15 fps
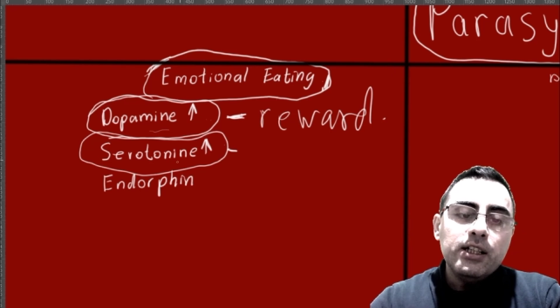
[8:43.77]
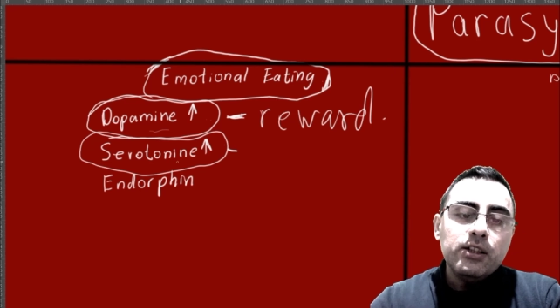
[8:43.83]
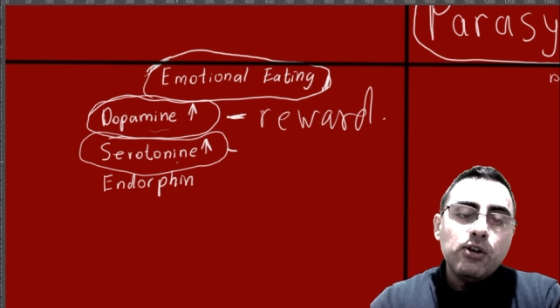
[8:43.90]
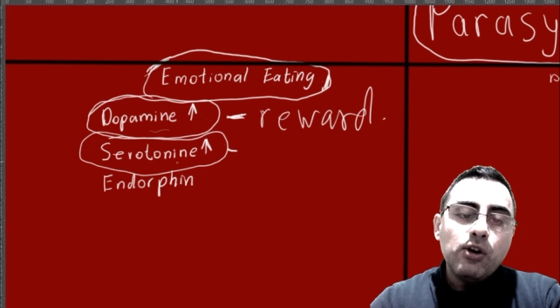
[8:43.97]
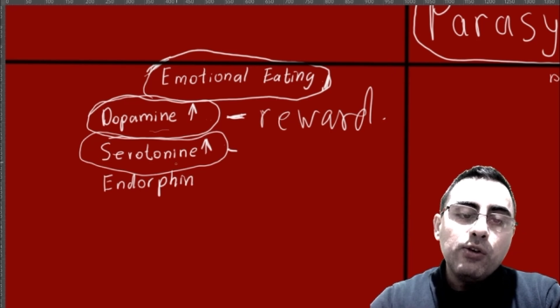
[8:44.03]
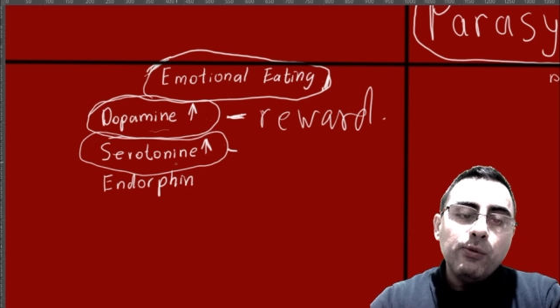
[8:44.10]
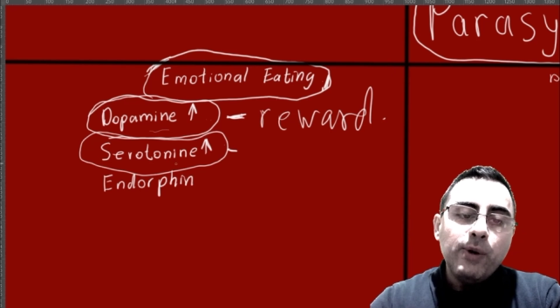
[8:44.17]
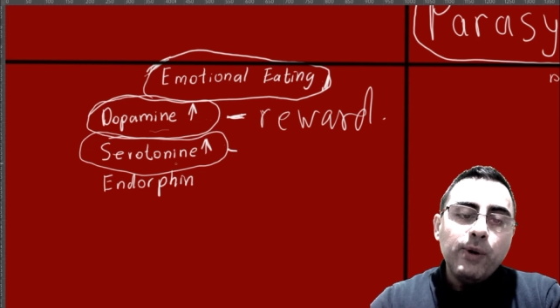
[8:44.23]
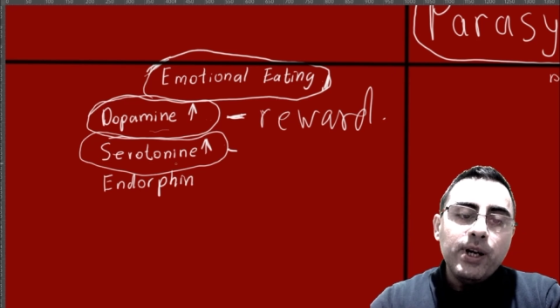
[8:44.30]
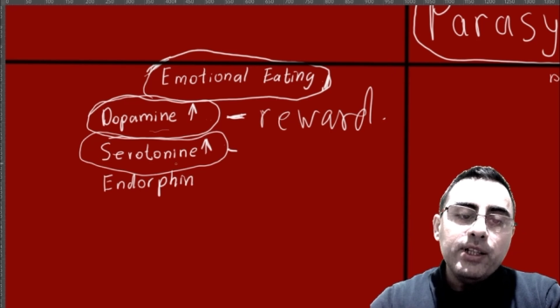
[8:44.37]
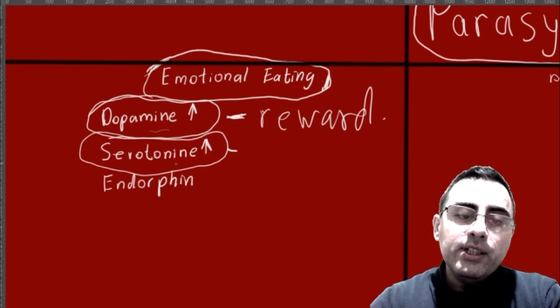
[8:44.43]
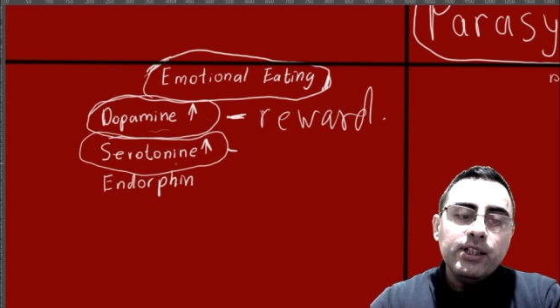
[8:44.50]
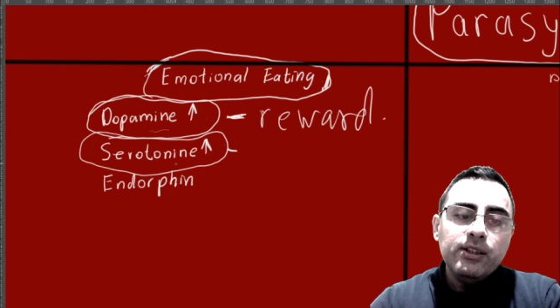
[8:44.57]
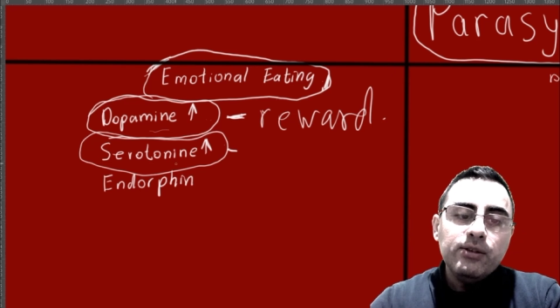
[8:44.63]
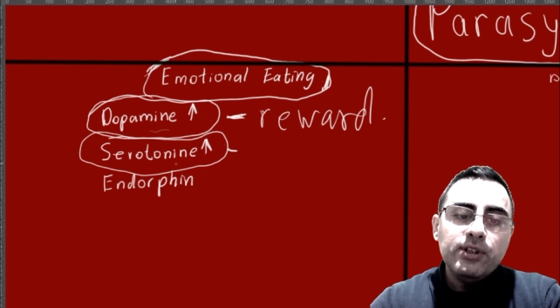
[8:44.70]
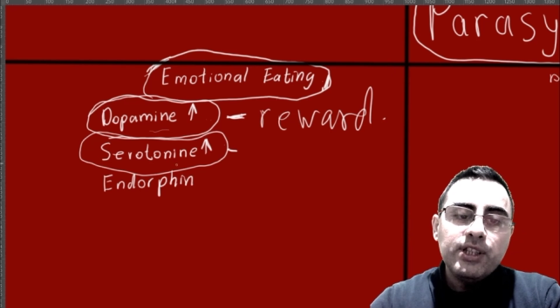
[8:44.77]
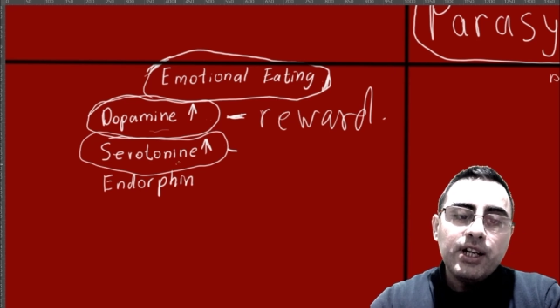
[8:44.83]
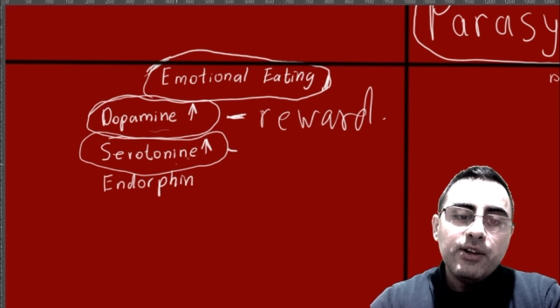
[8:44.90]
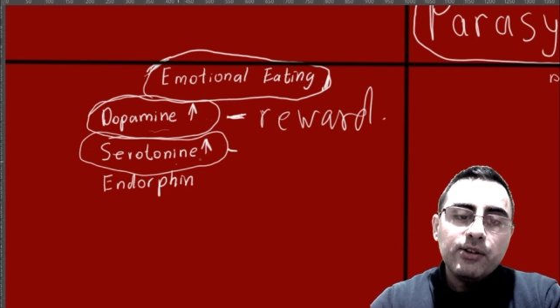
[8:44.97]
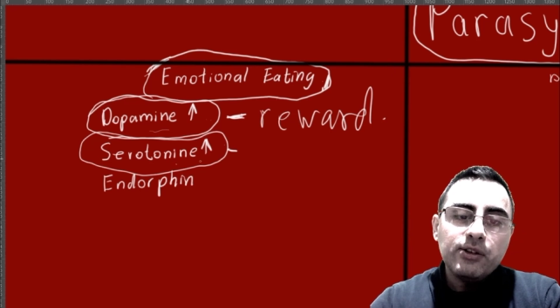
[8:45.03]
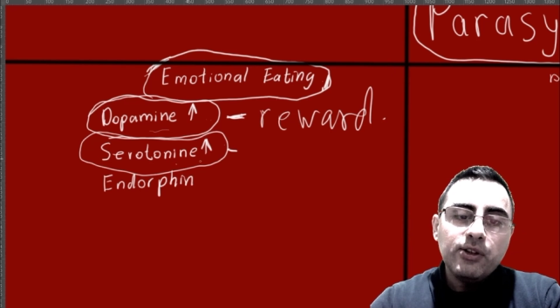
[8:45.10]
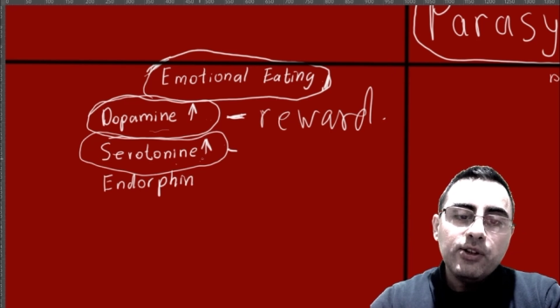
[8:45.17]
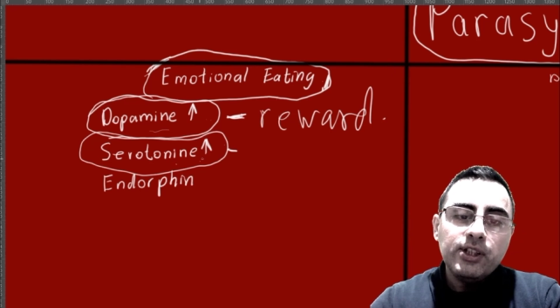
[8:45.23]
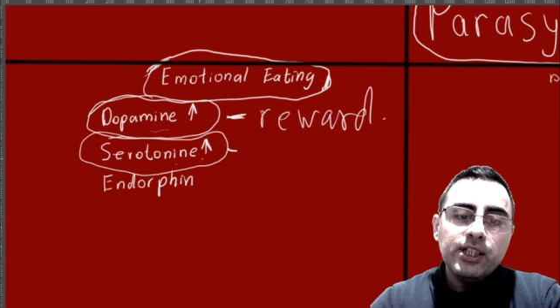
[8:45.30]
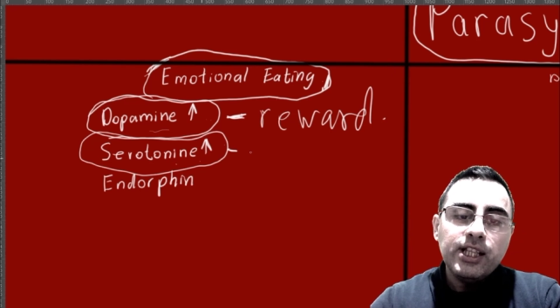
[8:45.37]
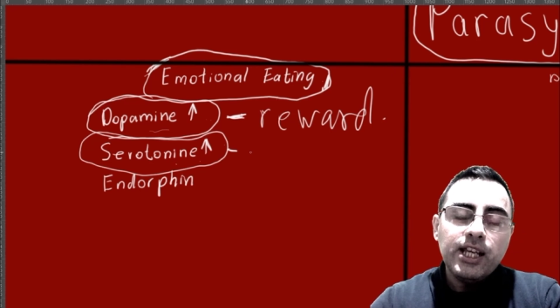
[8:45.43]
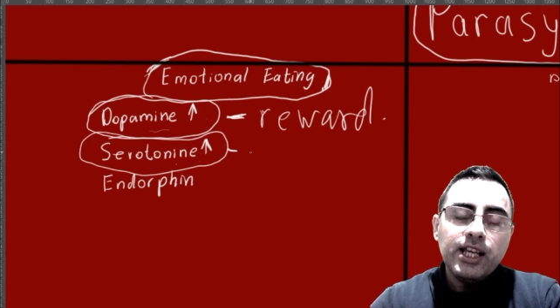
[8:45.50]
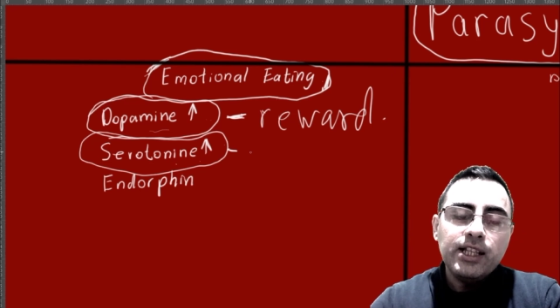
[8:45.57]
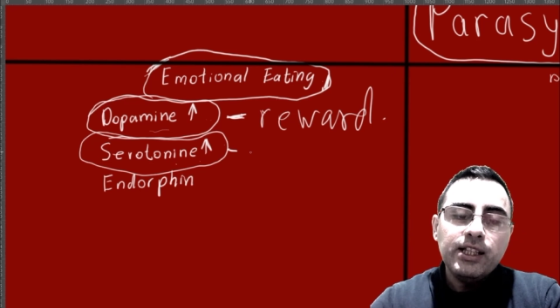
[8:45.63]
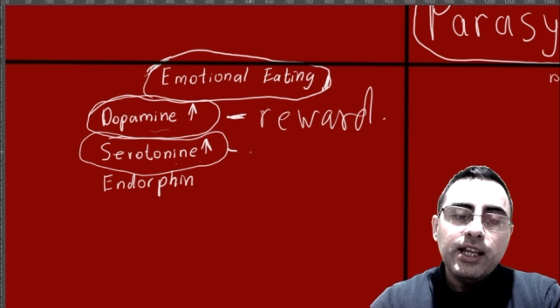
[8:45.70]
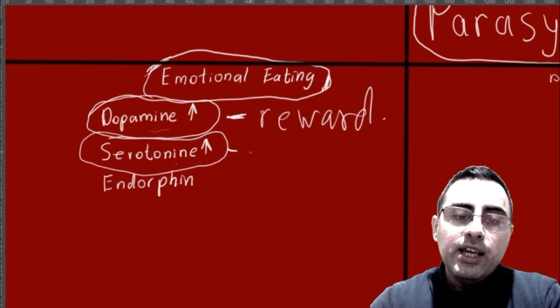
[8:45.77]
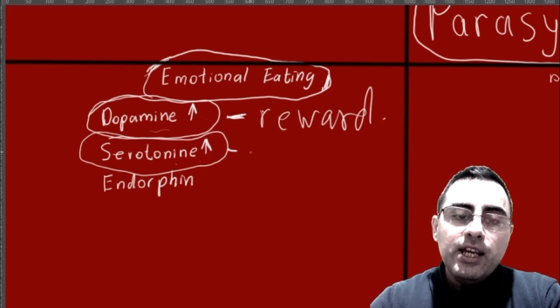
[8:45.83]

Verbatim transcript: converted to serotonin, and